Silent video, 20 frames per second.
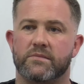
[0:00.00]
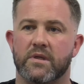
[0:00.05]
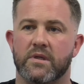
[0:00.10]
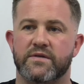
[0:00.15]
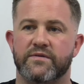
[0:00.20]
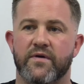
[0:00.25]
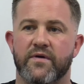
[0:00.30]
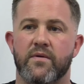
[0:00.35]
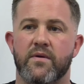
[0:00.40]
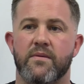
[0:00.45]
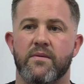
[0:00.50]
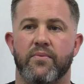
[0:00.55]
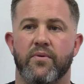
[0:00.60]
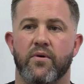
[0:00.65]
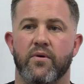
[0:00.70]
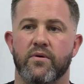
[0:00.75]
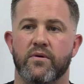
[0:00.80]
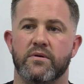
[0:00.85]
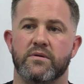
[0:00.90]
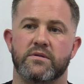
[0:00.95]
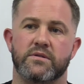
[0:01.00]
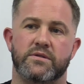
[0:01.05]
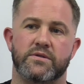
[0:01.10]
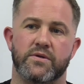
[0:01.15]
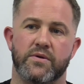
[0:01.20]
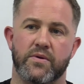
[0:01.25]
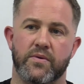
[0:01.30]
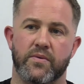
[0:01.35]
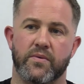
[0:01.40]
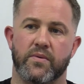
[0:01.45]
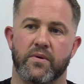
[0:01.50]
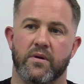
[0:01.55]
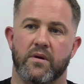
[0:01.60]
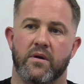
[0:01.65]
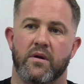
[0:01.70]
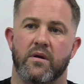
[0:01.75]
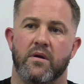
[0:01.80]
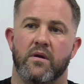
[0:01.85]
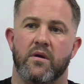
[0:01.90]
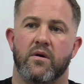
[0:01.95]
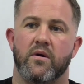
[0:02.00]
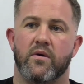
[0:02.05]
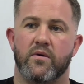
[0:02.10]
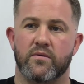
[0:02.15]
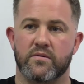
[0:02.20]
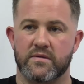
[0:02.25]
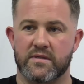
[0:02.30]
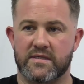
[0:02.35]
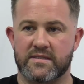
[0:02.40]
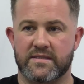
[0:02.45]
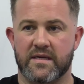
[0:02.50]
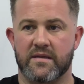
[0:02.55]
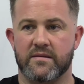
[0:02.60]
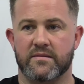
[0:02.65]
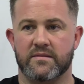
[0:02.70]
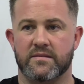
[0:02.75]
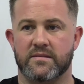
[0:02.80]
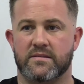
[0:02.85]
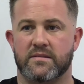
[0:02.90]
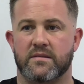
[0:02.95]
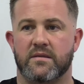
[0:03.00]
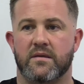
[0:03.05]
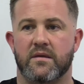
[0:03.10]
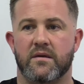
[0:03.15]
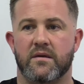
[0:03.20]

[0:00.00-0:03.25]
It's very important to understand